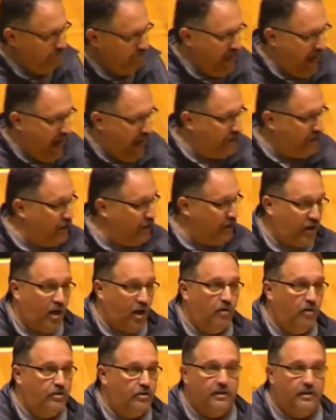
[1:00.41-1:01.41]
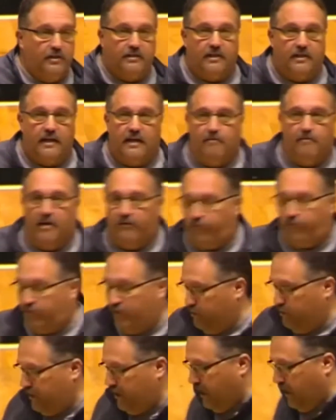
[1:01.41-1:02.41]
hasn't coached a team in a
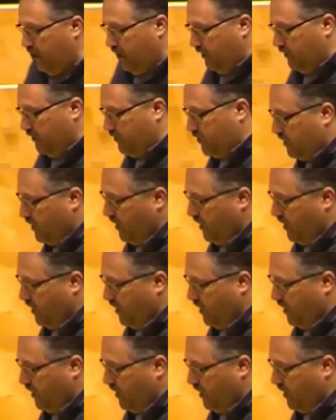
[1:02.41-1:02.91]
few years,